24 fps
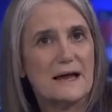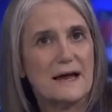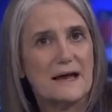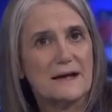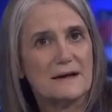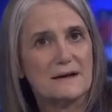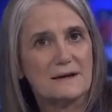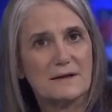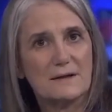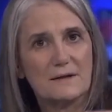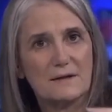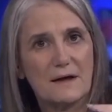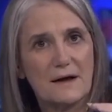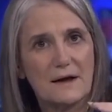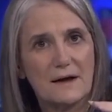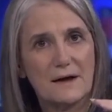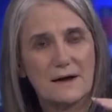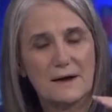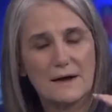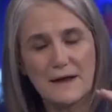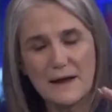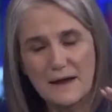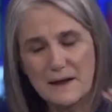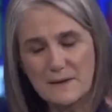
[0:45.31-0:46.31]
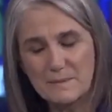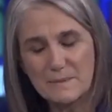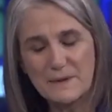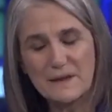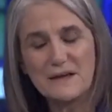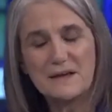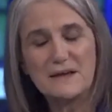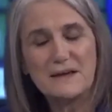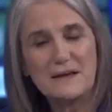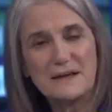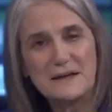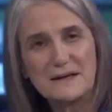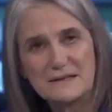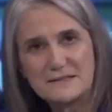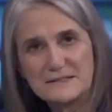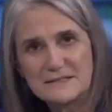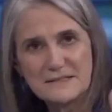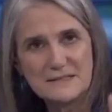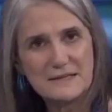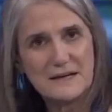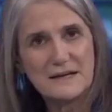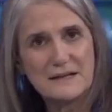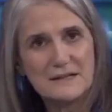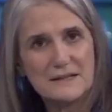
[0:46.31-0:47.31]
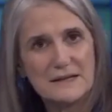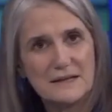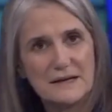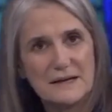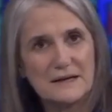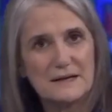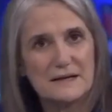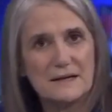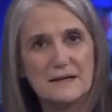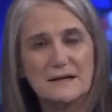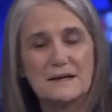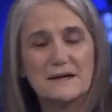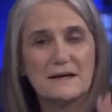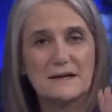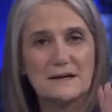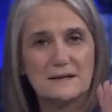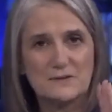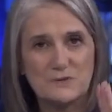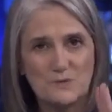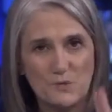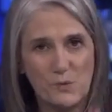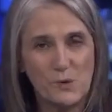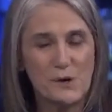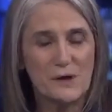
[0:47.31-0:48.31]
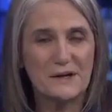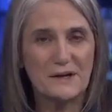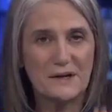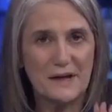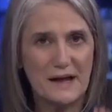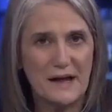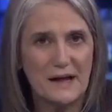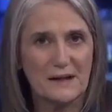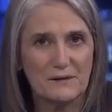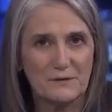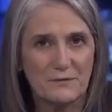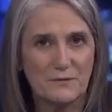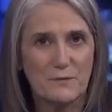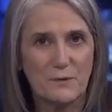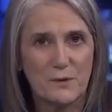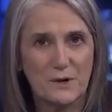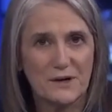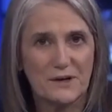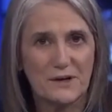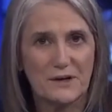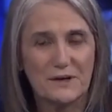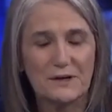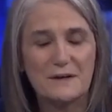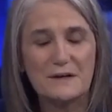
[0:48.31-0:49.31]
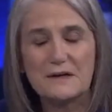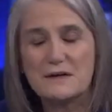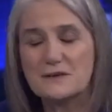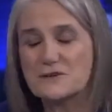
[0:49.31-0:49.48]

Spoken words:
and AP has said that he has won California.